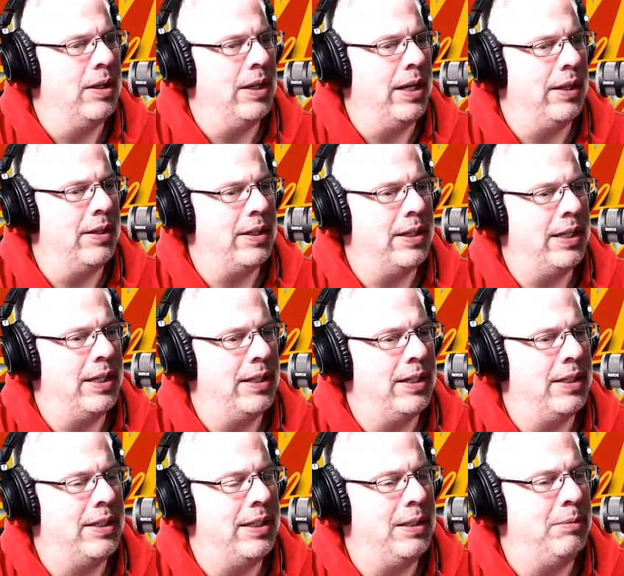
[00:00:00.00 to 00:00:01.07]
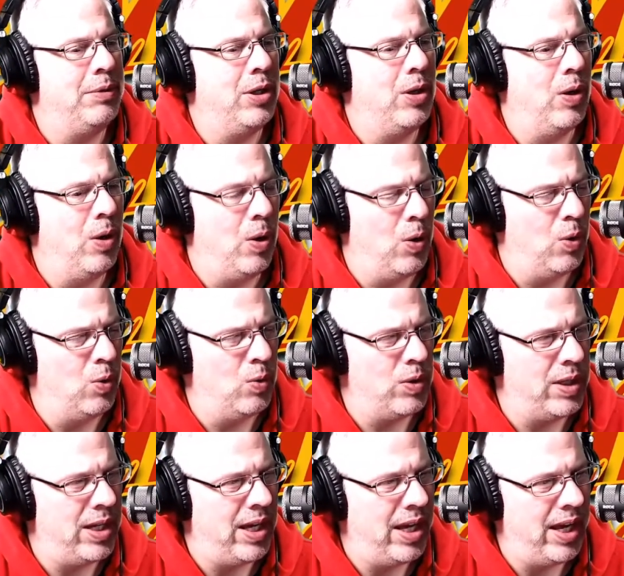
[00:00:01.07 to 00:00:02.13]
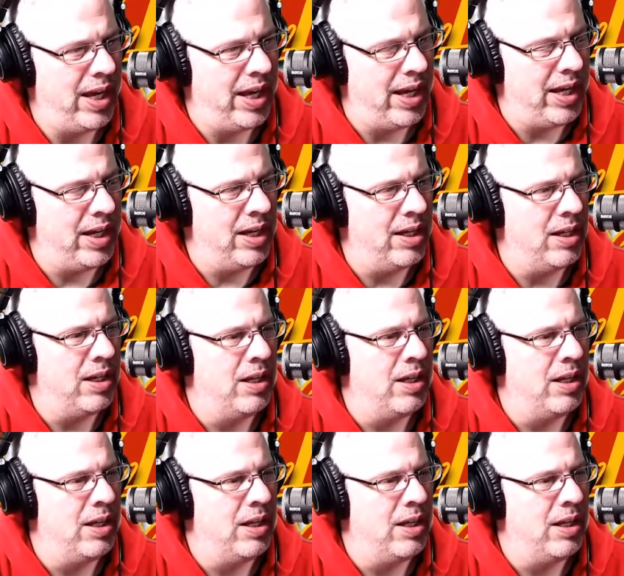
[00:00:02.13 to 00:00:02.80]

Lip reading: And the team did okay.